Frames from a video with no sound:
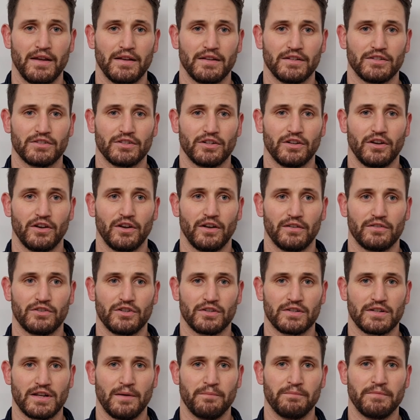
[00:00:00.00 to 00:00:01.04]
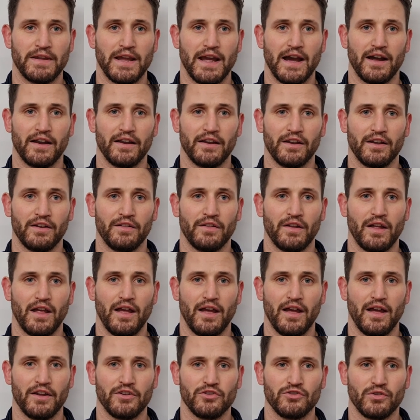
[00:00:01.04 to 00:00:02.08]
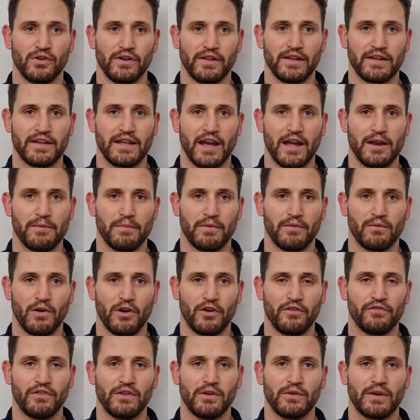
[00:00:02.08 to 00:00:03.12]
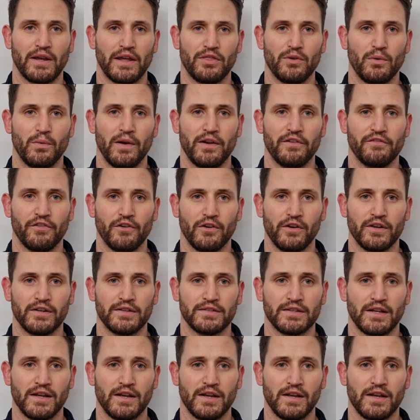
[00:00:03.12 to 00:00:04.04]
So just come down and enjoy the game, and hopefully we'll get the win for you.